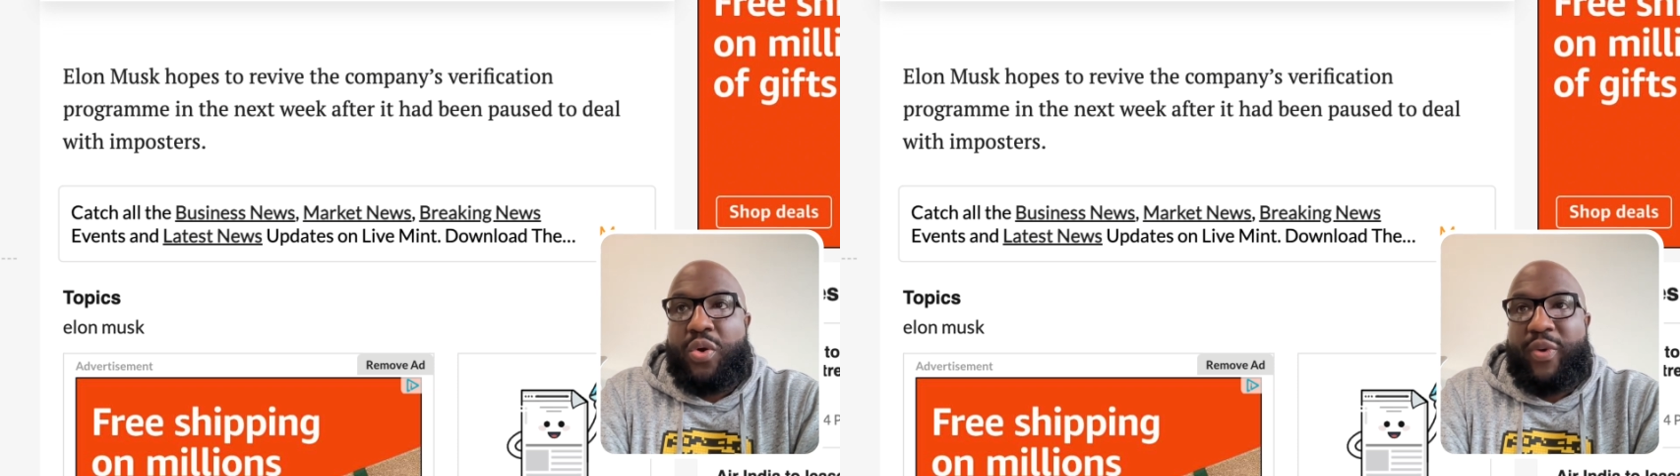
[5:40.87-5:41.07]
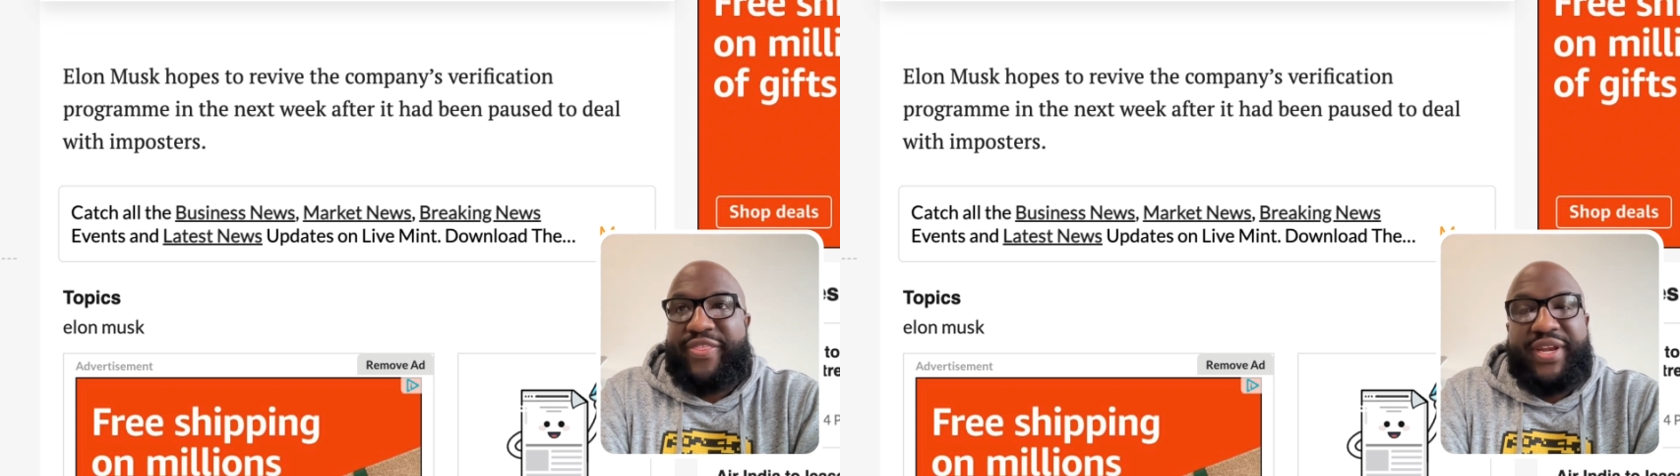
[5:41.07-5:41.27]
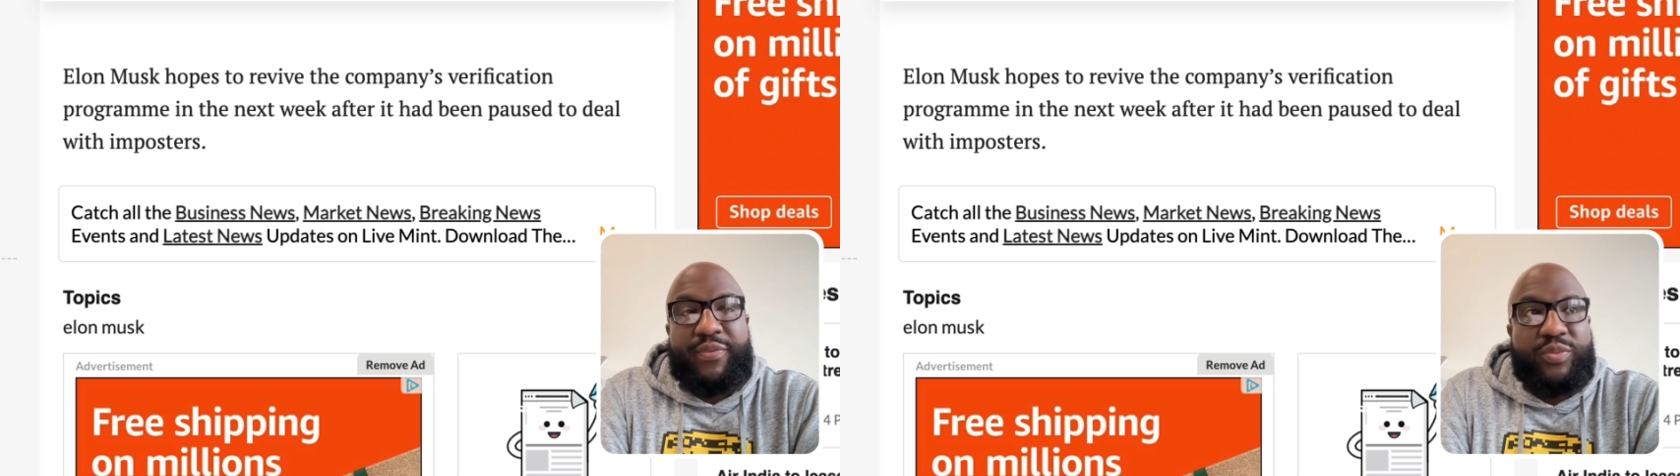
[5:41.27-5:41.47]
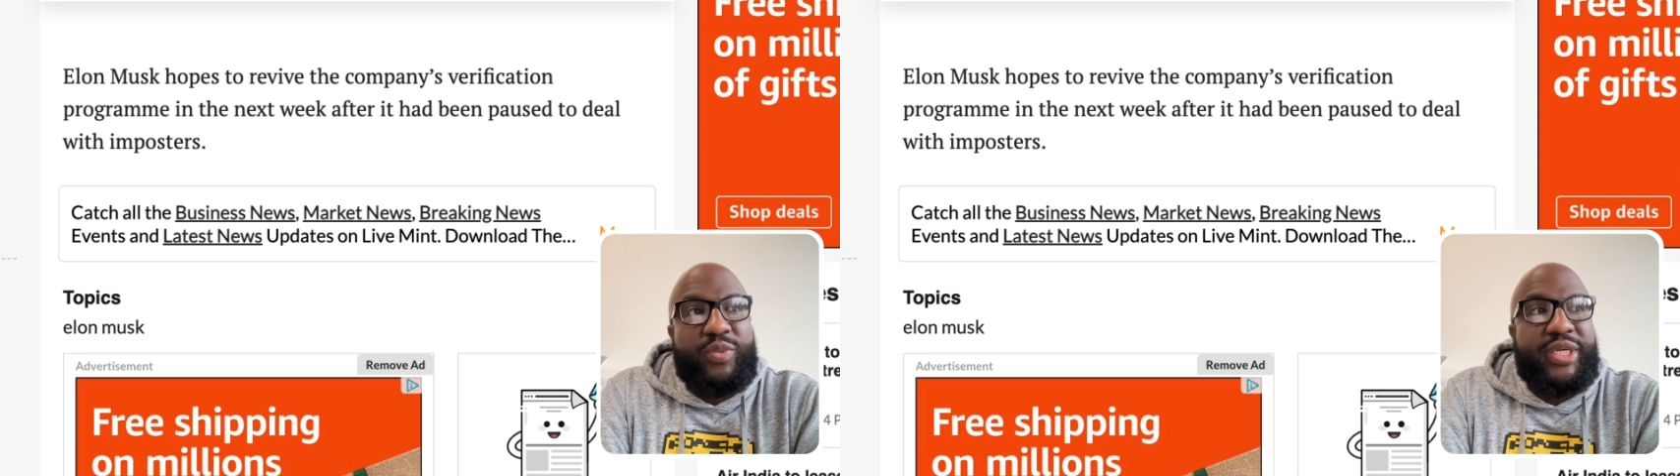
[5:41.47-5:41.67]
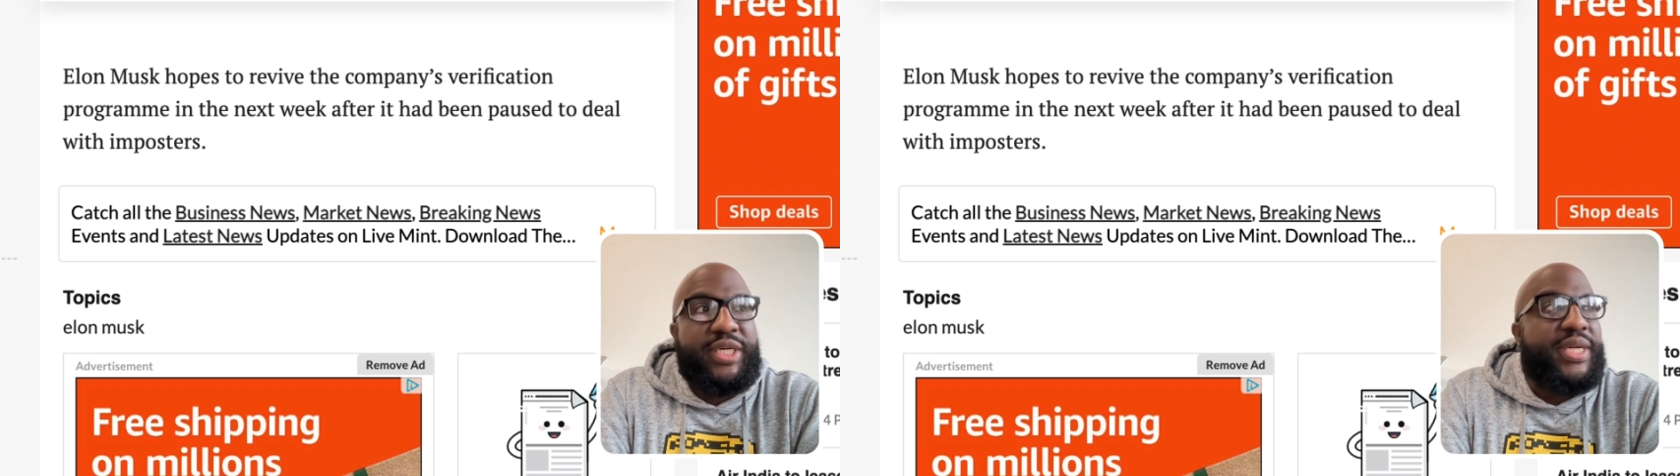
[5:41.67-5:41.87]
whether they would
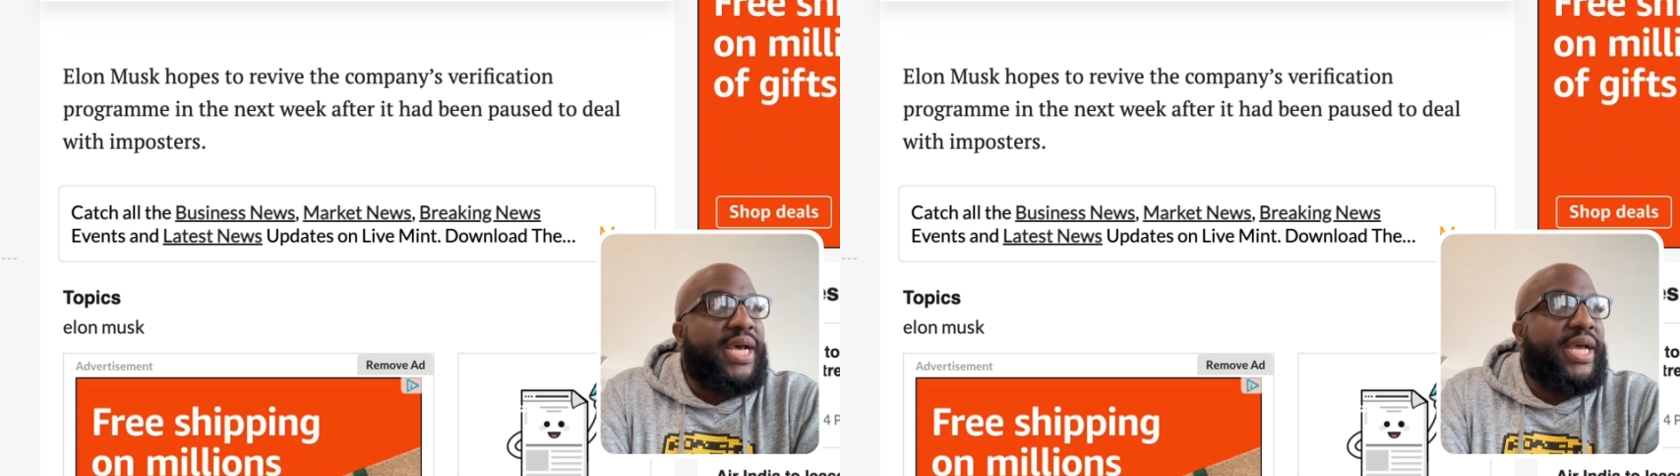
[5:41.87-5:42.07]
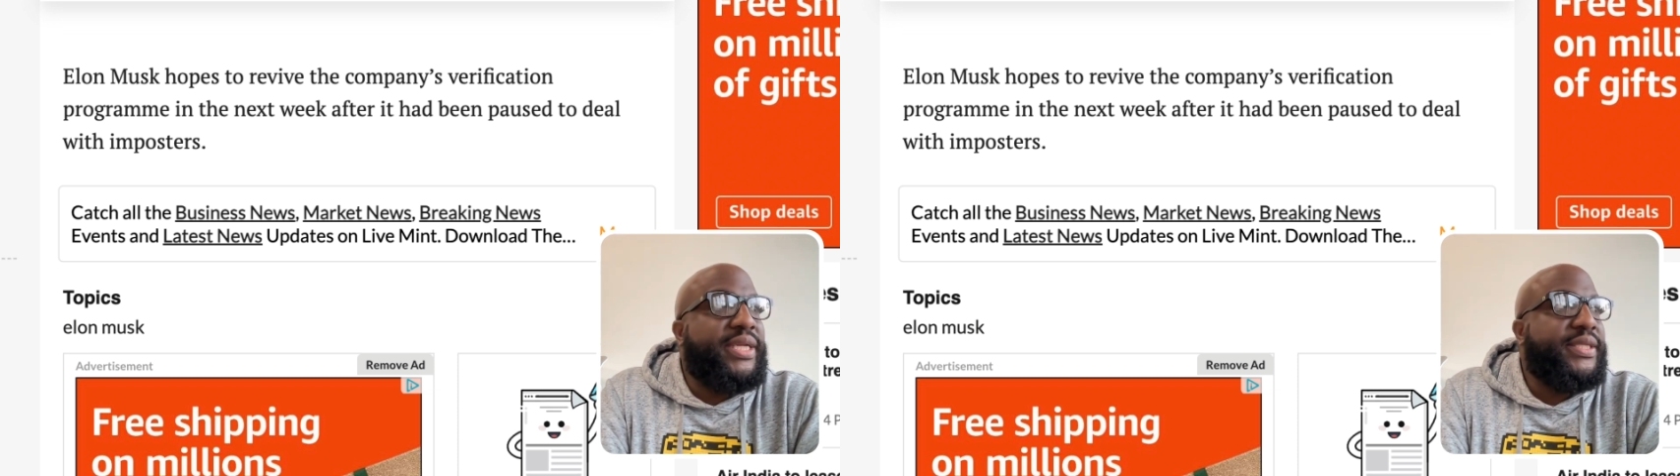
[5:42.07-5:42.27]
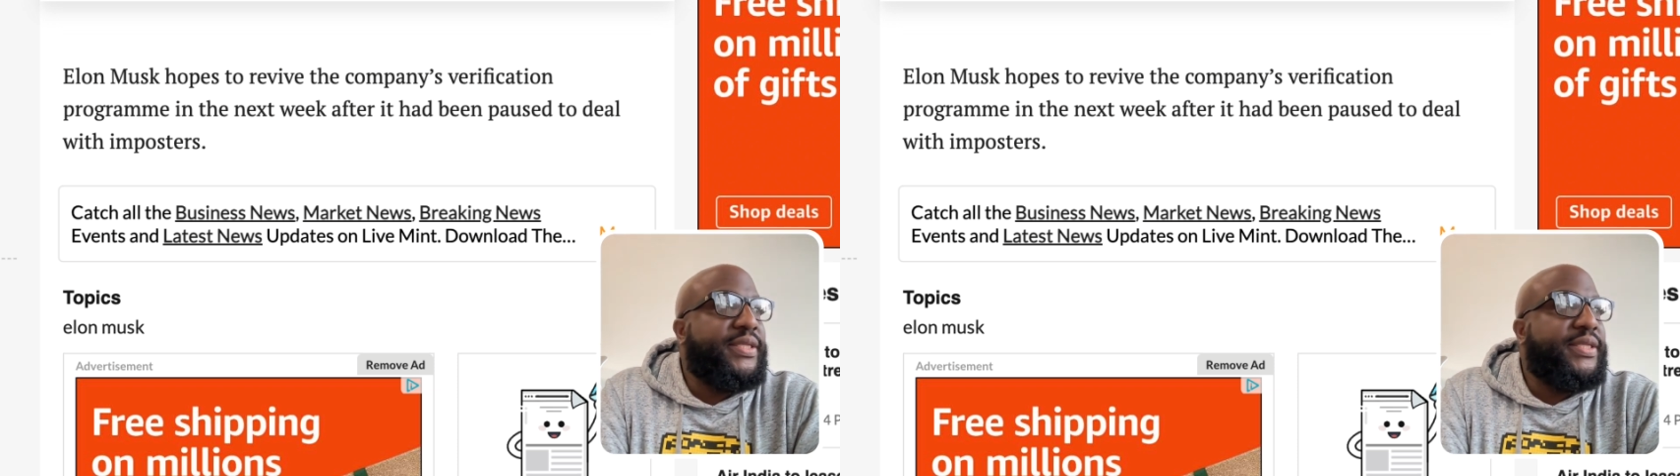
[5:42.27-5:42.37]
win it or not.